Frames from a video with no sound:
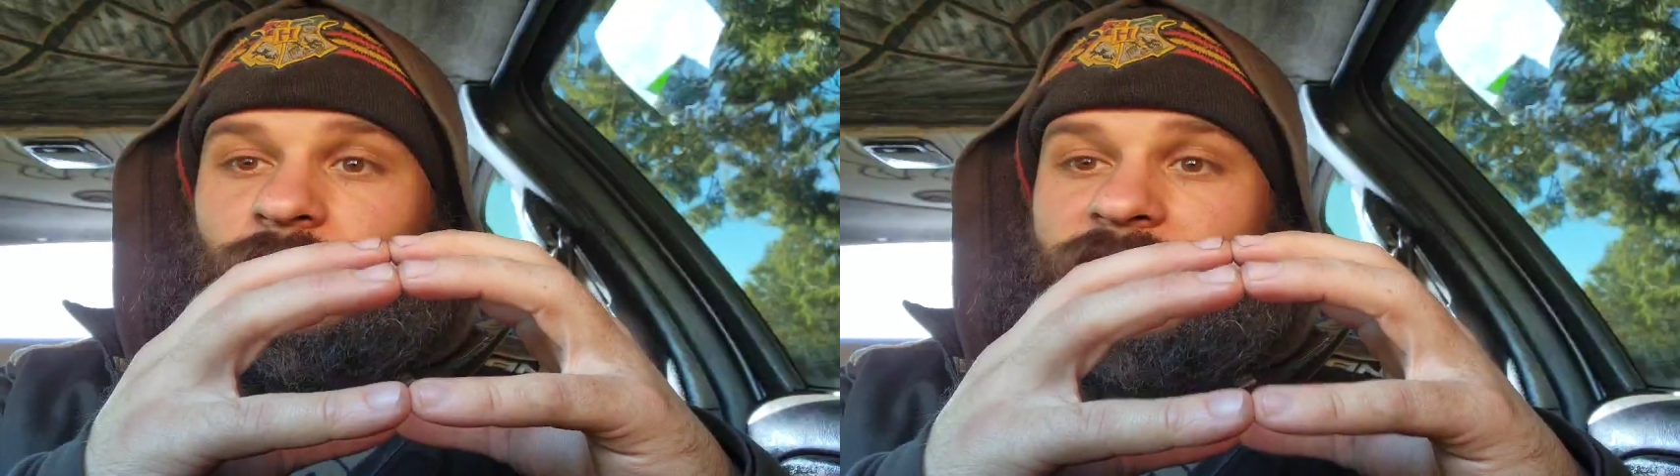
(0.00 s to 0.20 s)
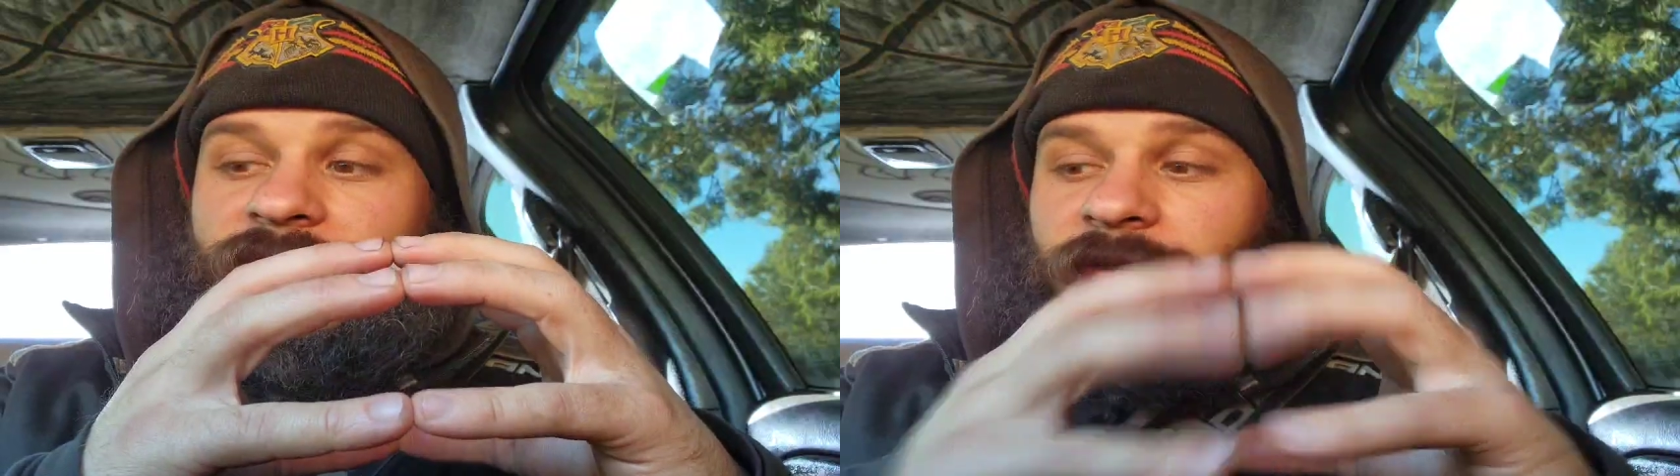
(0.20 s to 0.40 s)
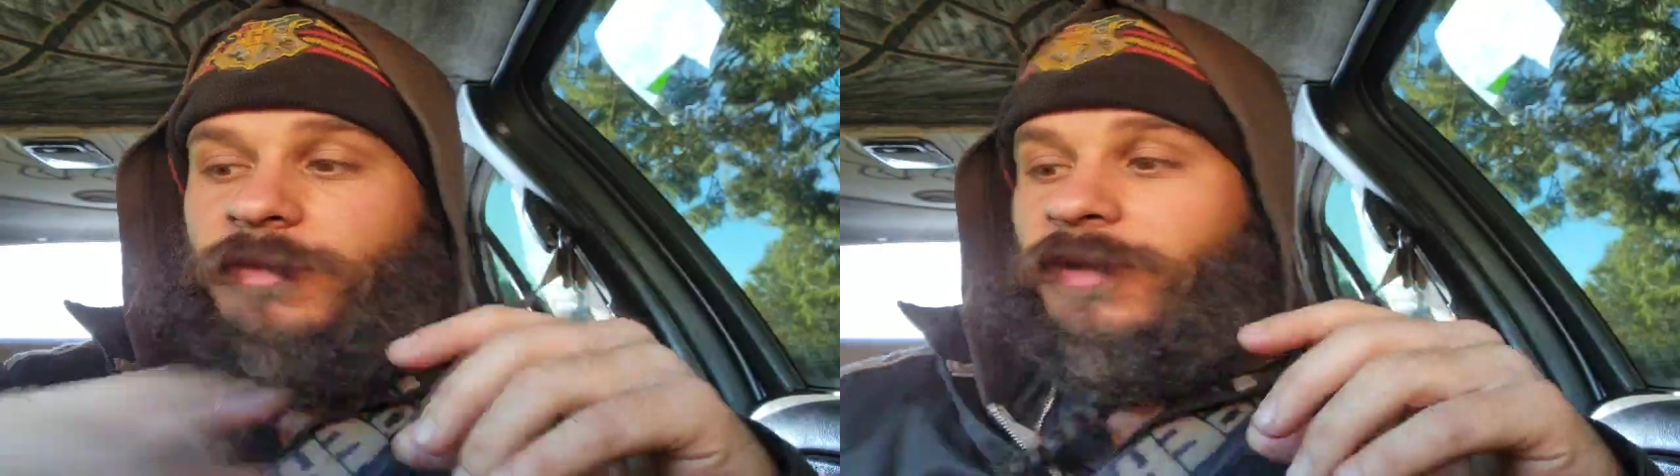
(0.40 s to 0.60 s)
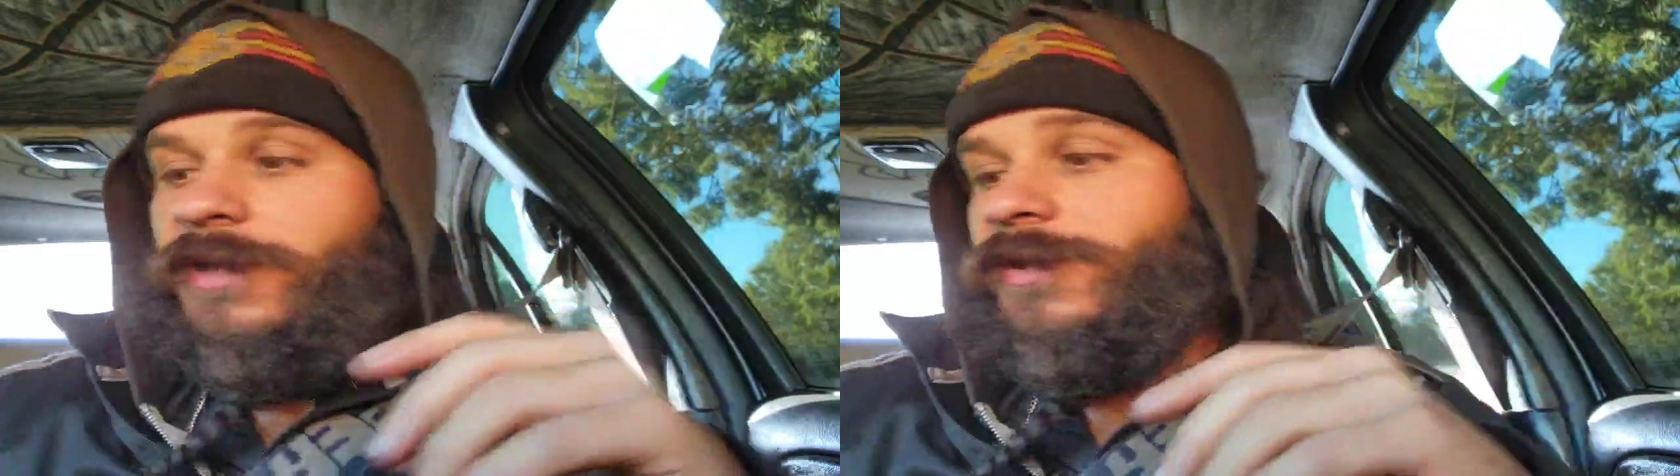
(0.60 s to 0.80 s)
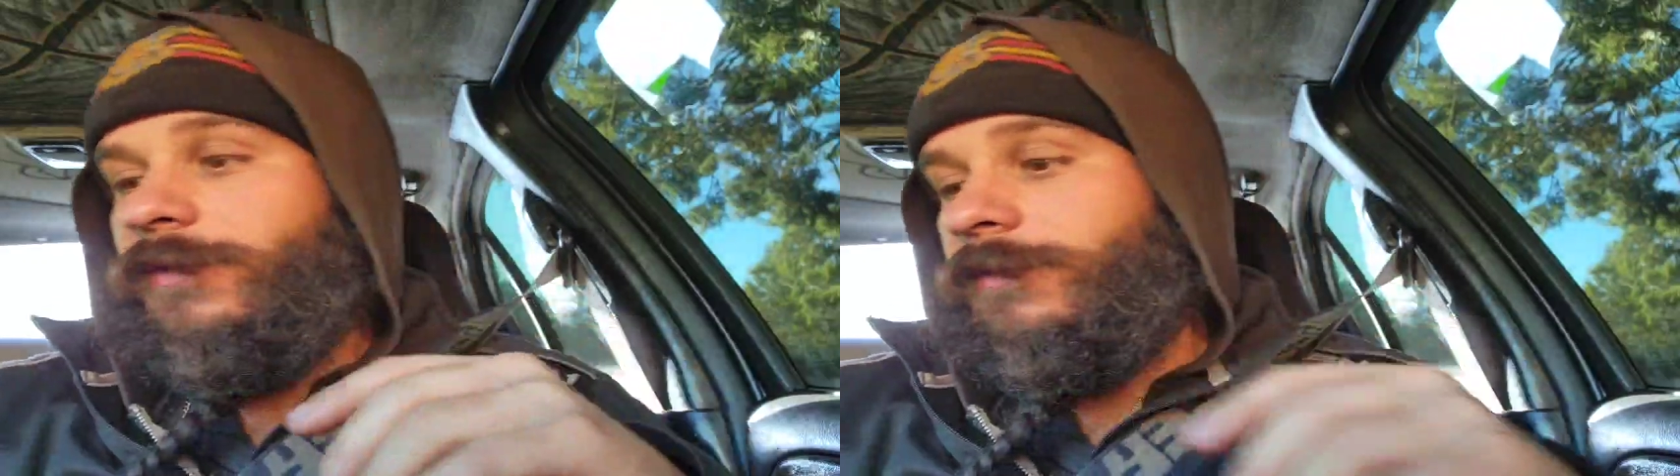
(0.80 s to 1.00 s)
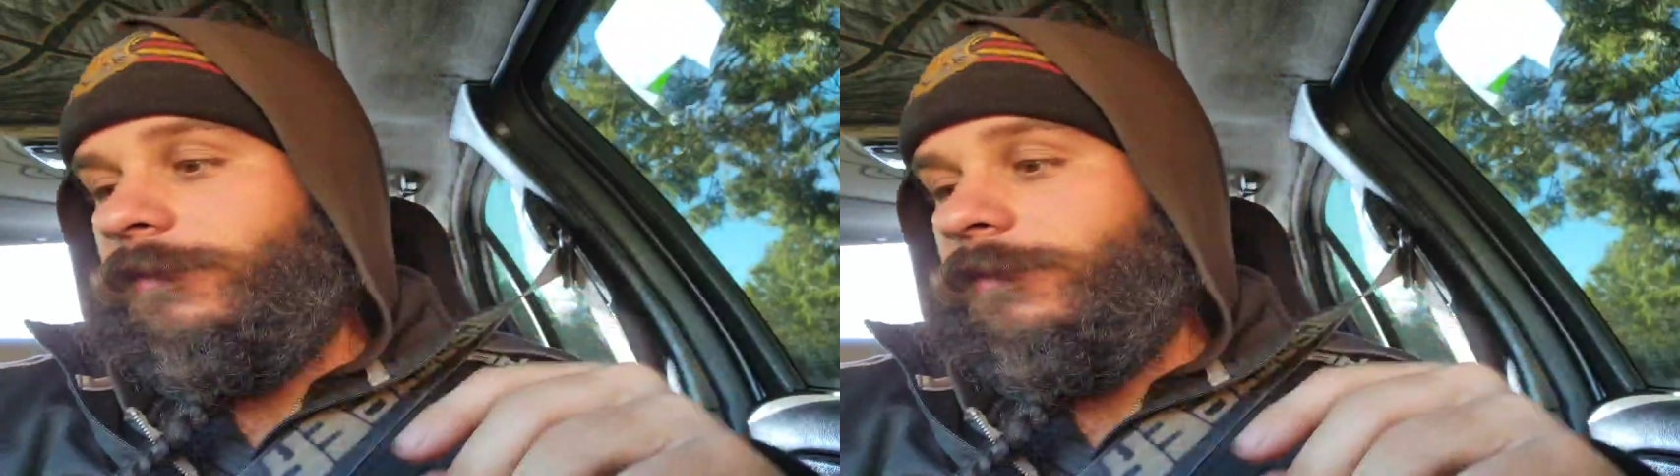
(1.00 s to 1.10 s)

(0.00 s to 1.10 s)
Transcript: resimulation.